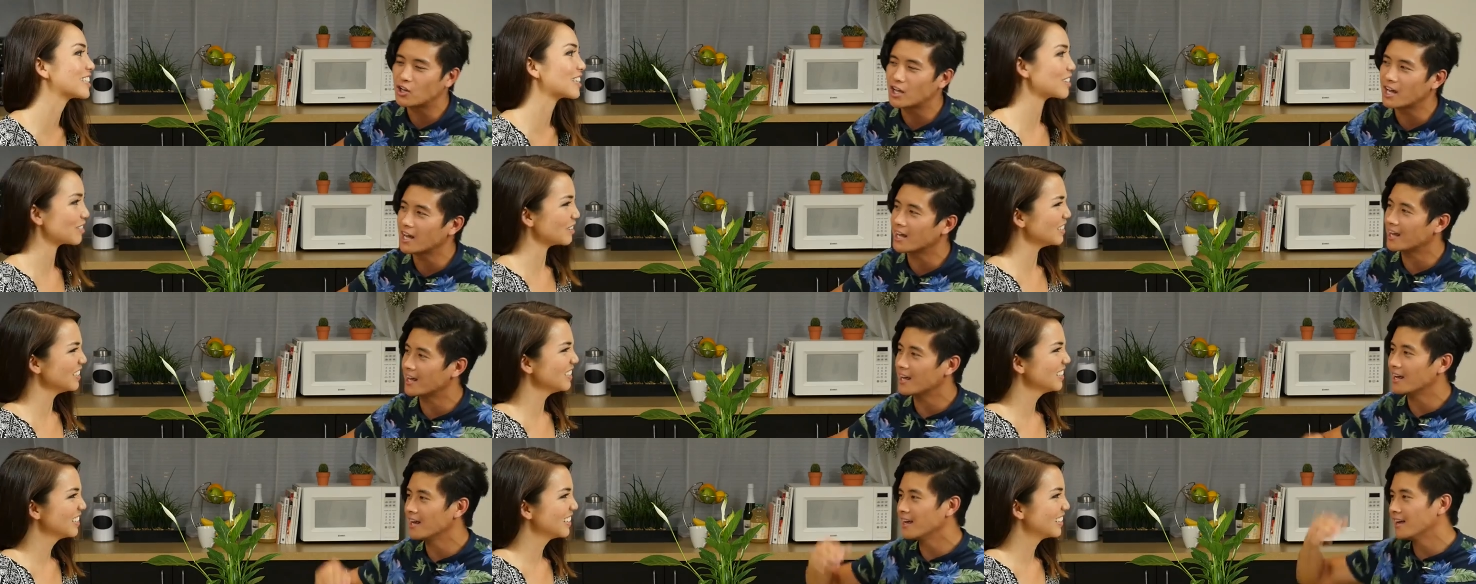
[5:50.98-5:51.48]

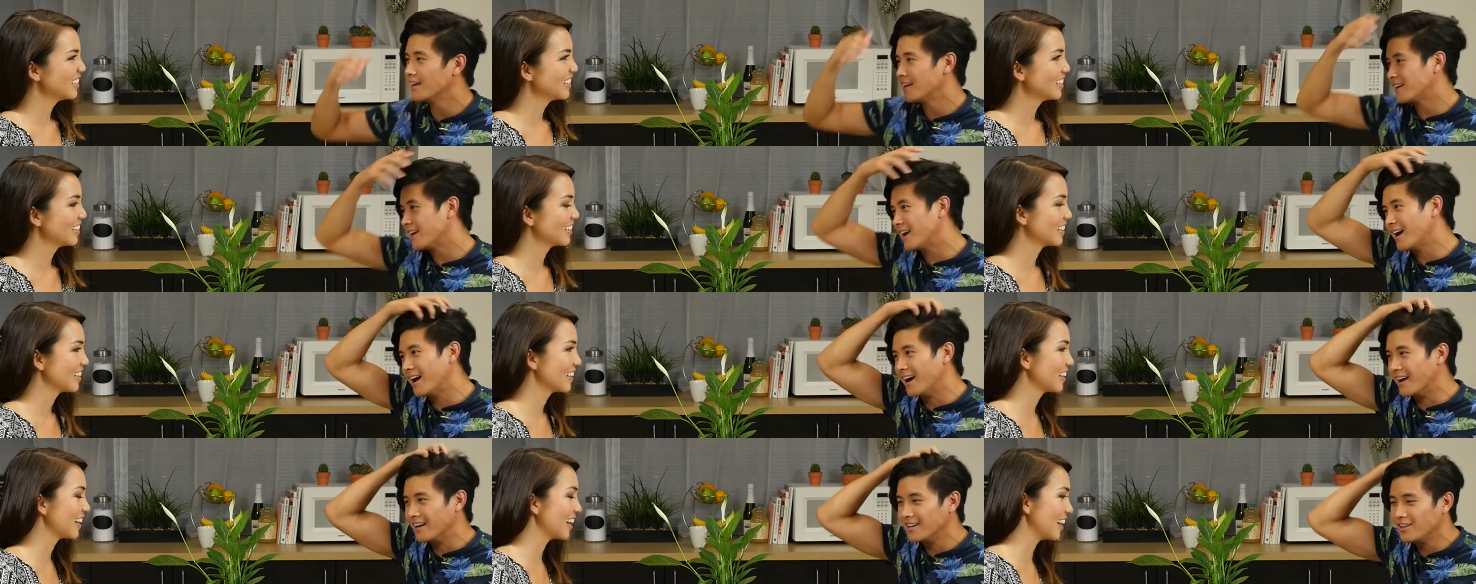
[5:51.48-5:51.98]
Speaker 1: can't.
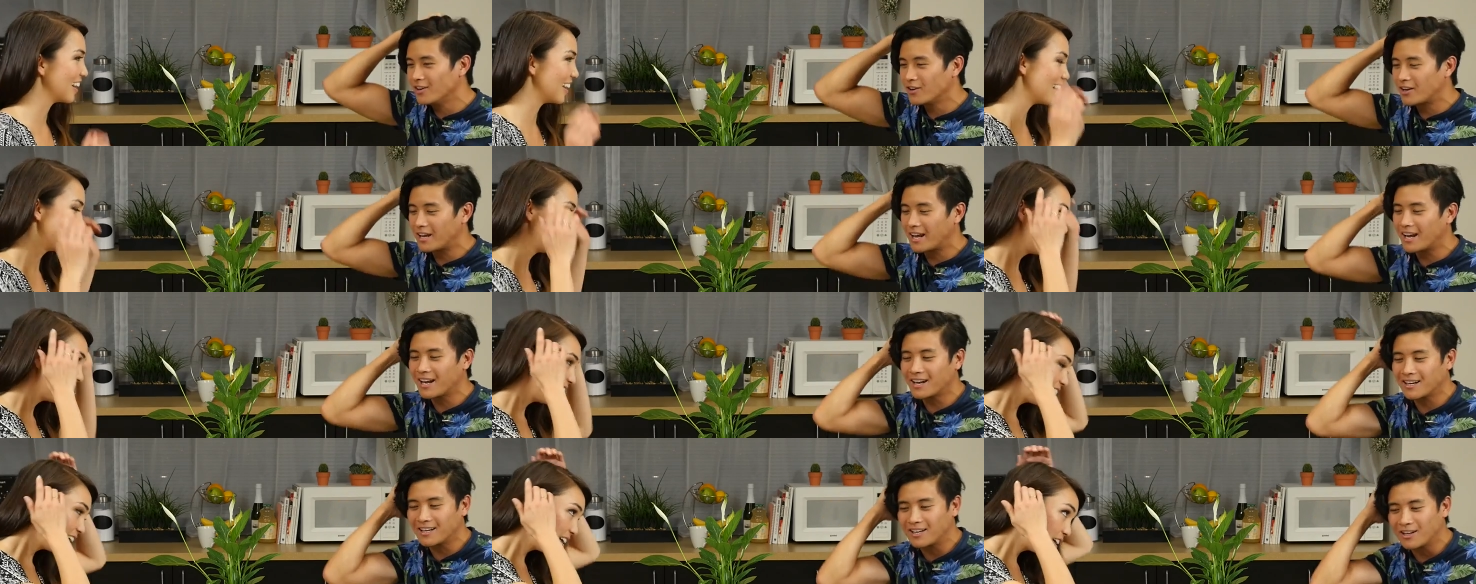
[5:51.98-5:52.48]
You
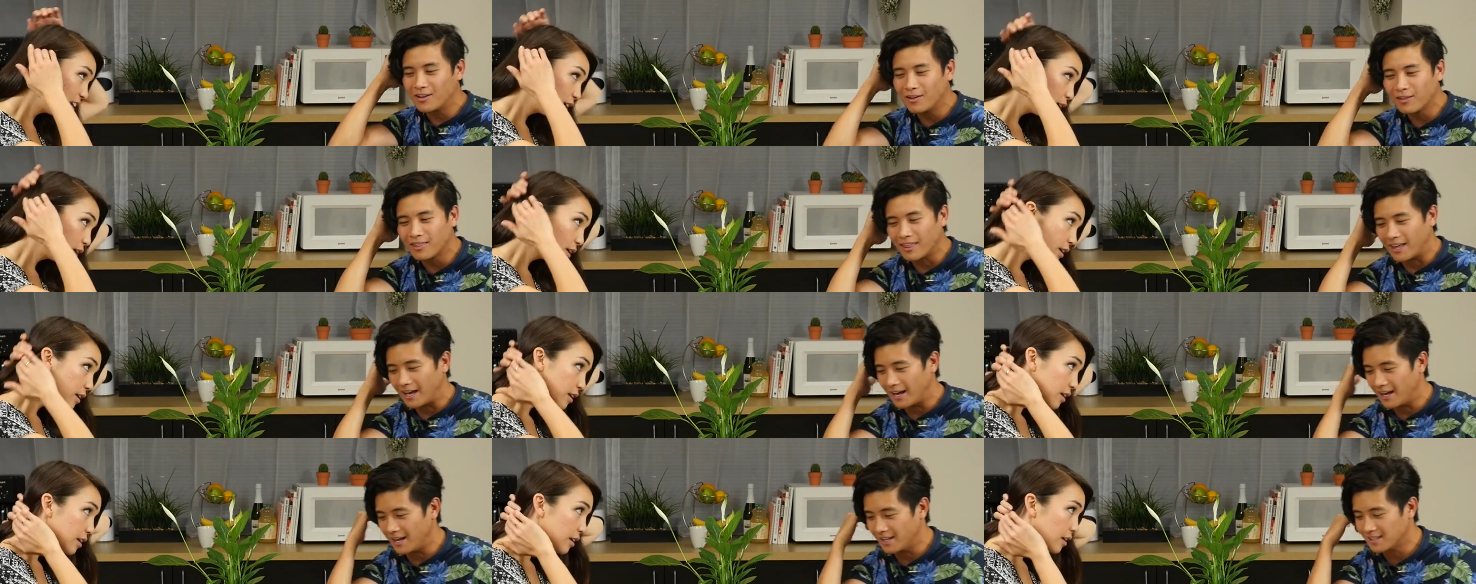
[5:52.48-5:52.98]
can't do
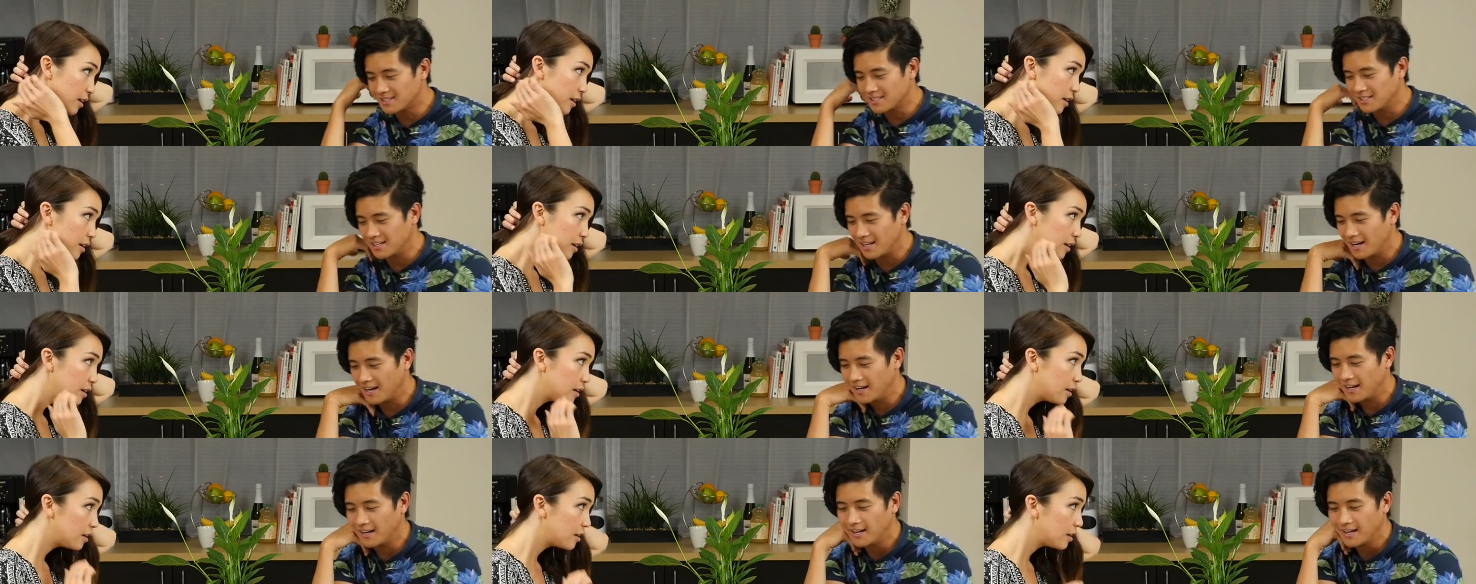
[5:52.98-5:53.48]
that. It's
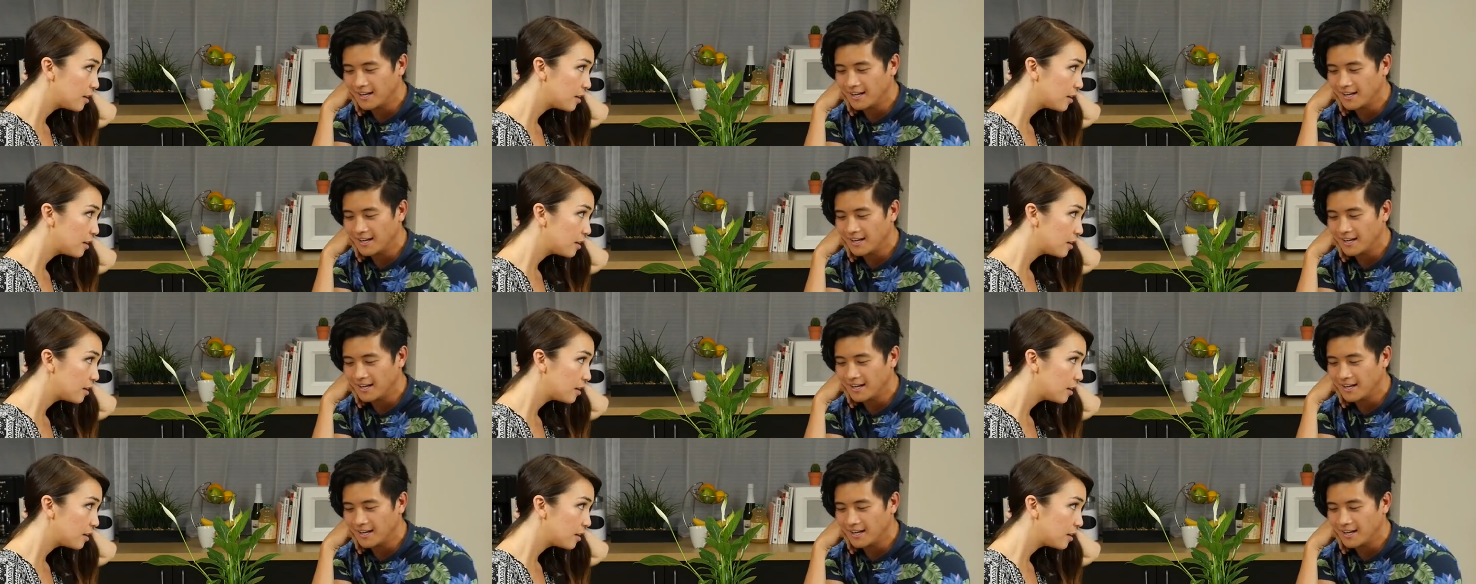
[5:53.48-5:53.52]
not